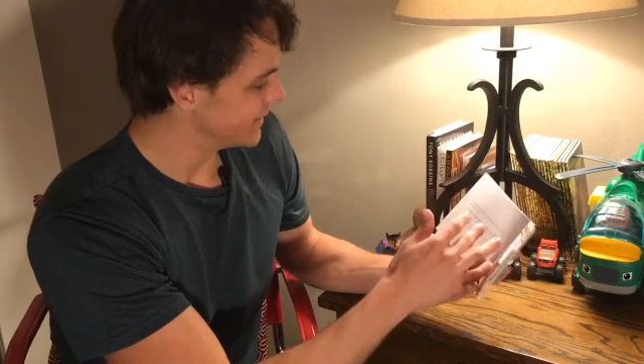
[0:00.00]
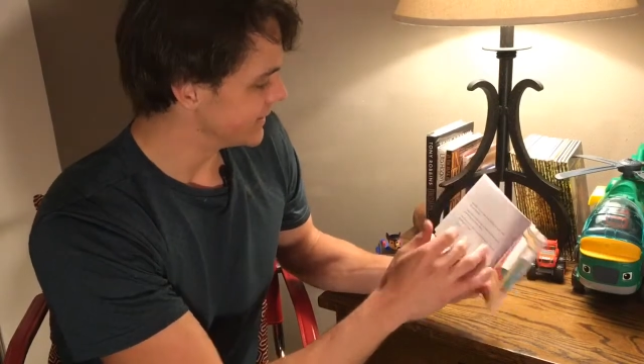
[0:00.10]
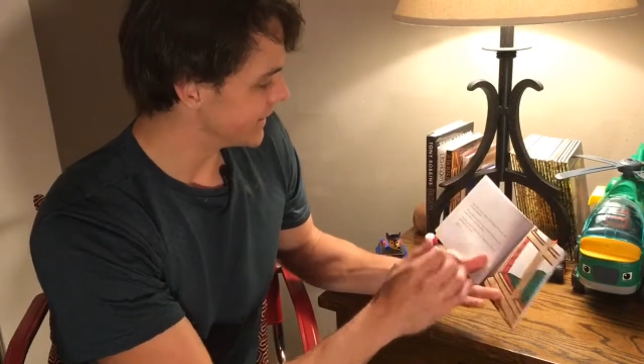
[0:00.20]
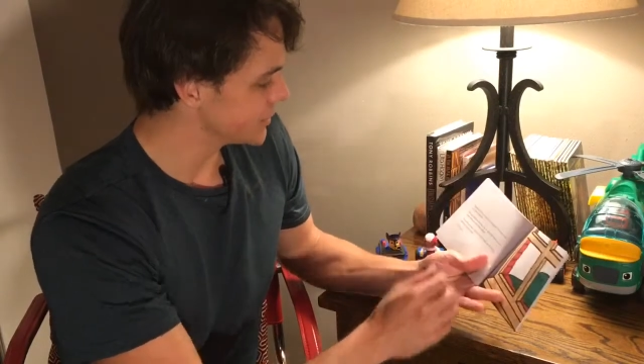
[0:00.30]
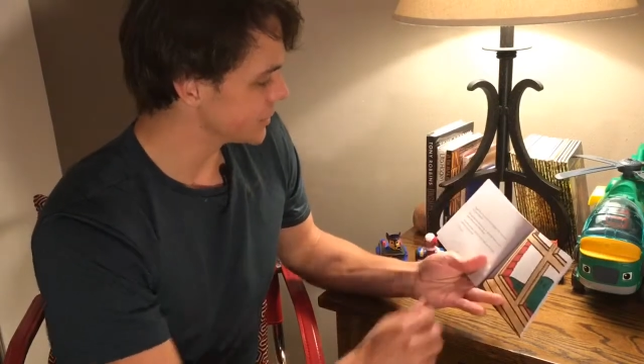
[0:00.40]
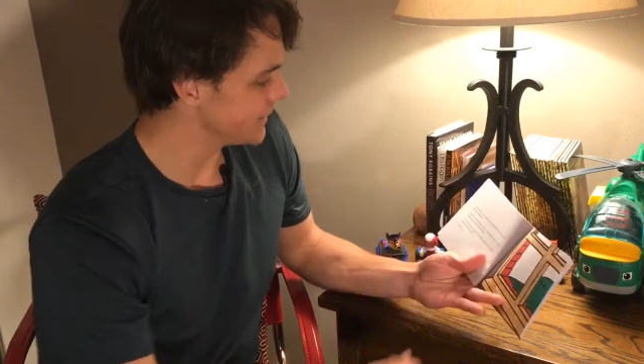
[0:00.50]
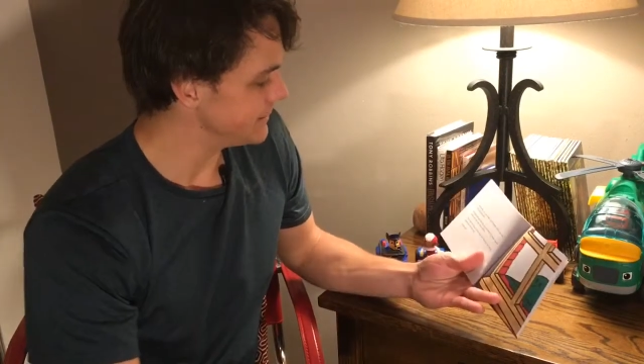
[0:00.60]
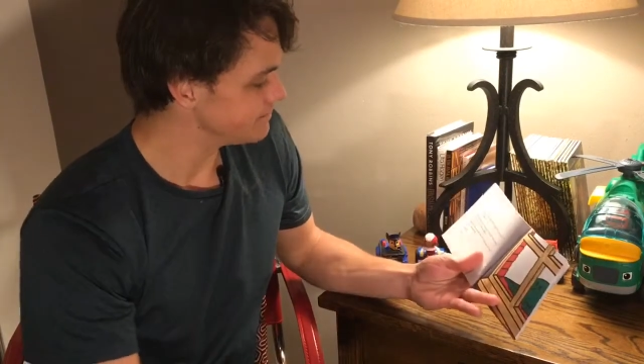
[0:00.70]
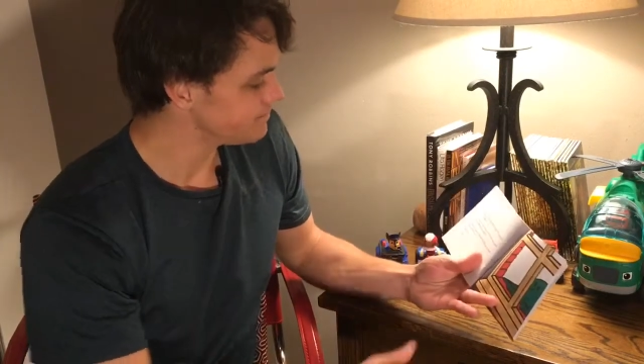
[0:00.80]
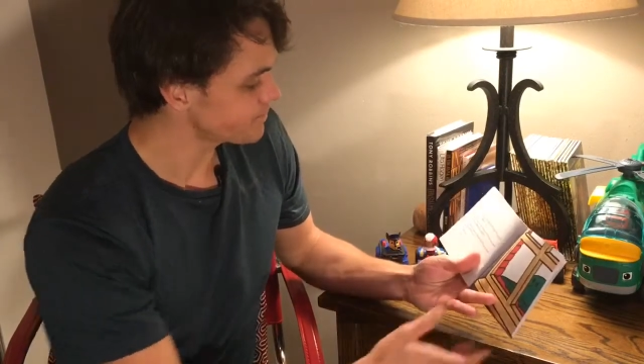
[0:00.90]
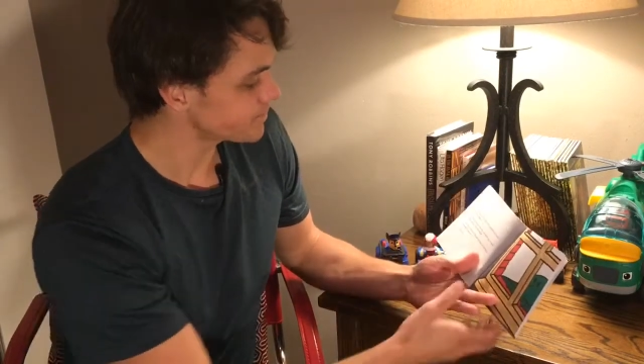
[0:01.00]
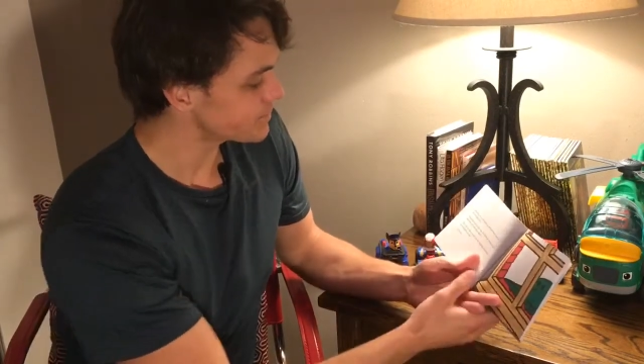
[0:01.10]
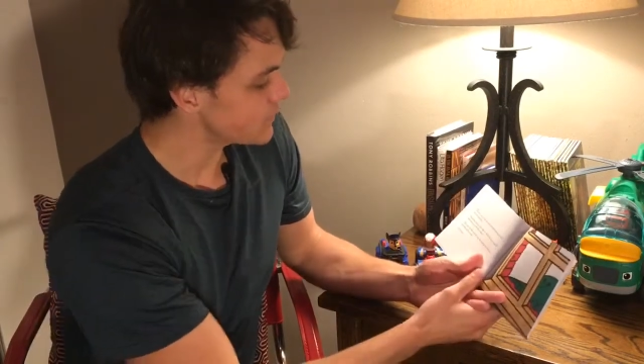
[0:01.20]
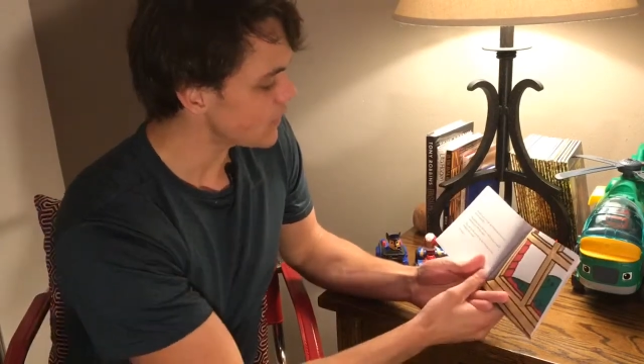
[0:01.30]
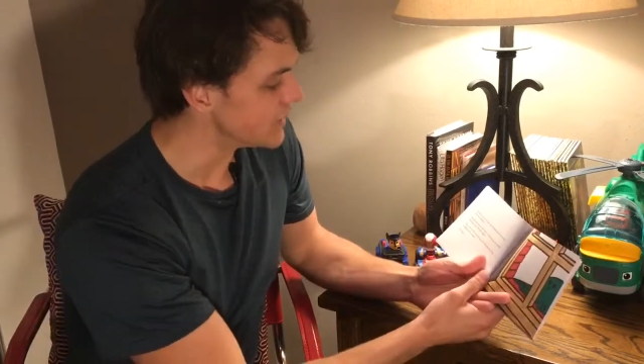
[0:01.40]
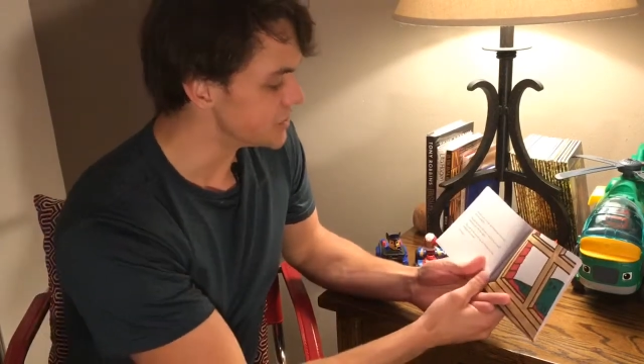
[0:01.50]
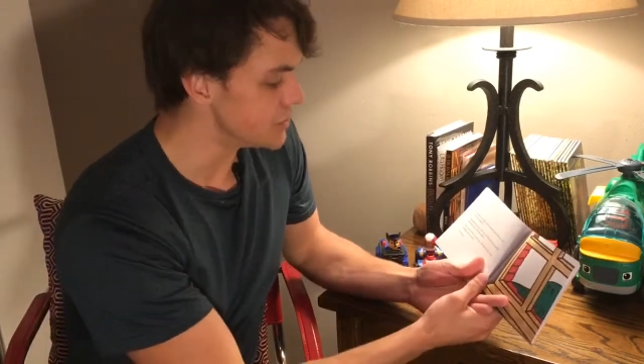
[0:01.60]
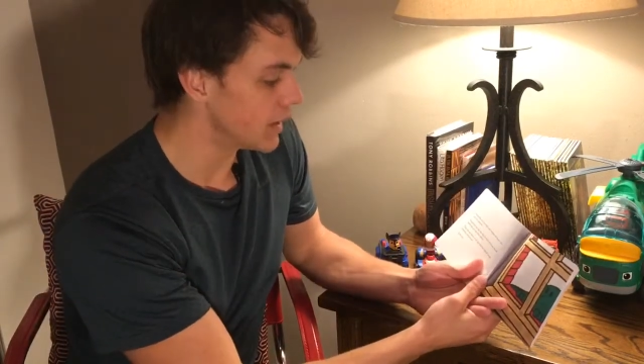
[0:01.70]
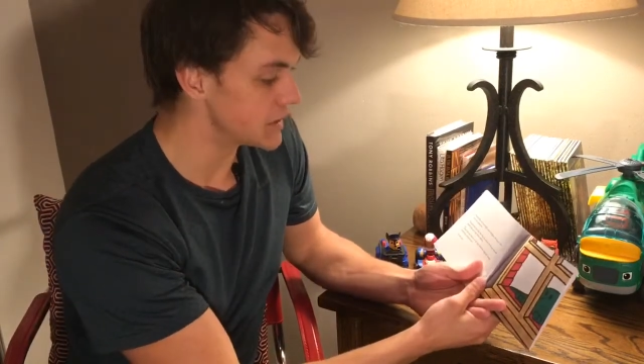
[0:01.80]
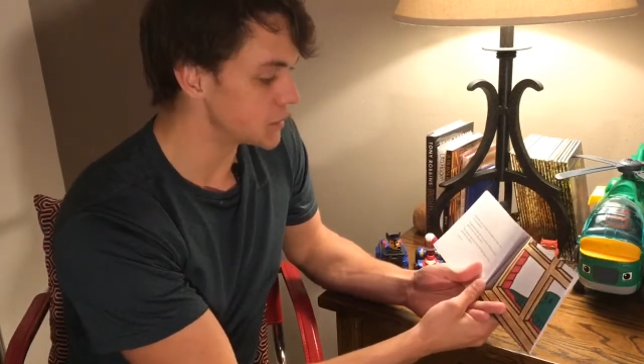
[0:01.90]
Naturally, as you
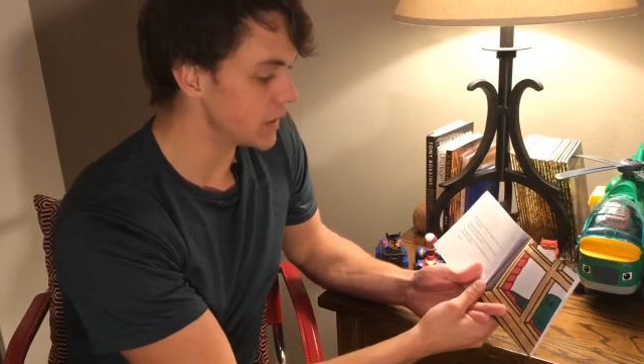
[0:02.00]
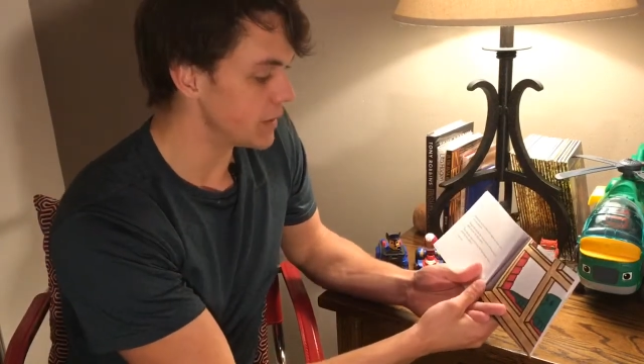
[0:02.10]
might as well